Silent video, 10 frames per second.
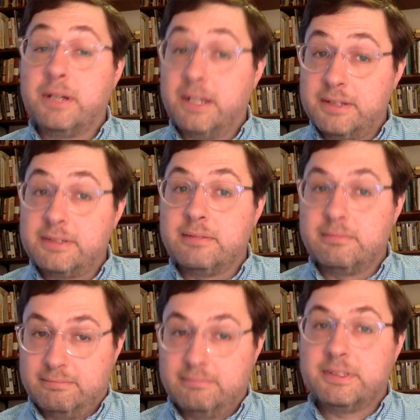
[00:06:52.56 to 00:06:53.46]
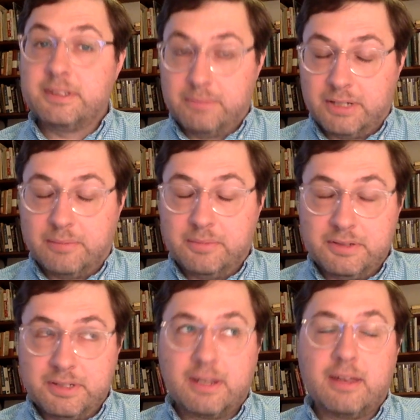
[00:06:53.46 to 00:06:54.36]
it has some pop
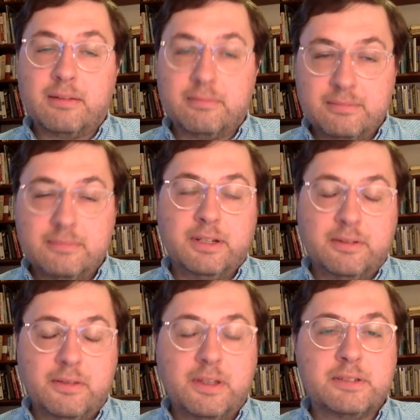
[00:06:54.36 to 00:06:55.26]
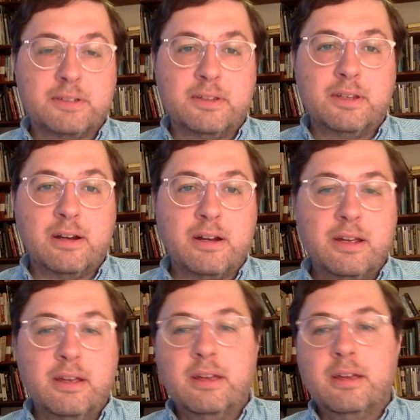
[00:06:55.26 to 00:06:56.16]
music and other things on there.
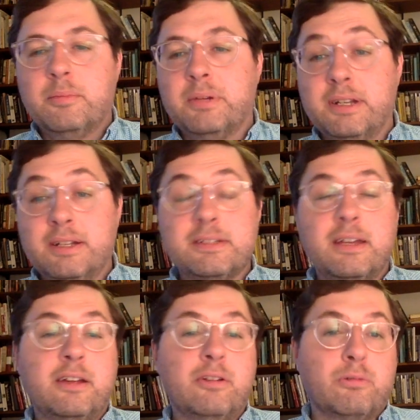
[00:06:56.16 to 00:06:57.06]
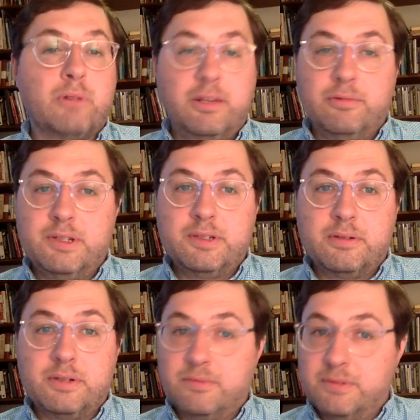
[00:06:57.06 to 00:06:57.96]
But it is a great
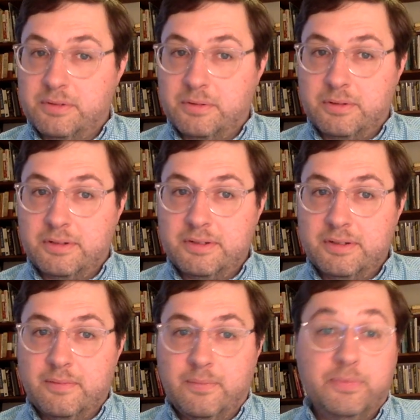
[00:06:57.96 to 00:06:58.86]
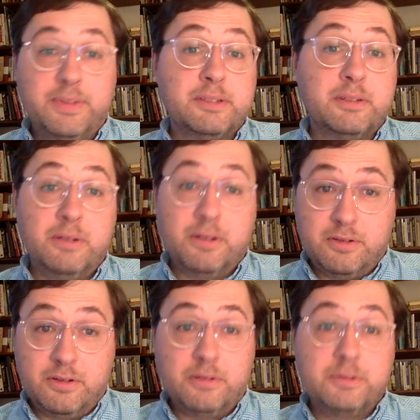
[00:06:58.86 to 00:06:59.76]
resource for scores. So you can
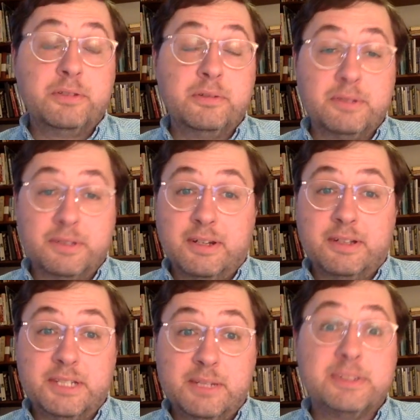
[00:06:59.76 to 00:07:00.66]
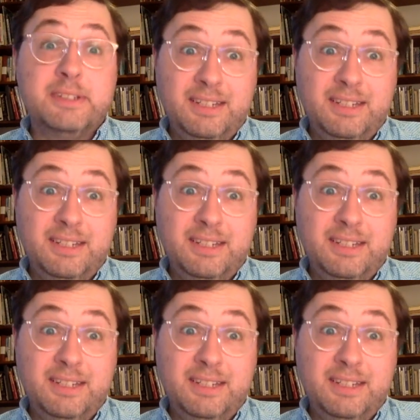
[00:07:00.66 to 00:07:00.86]
show students concepts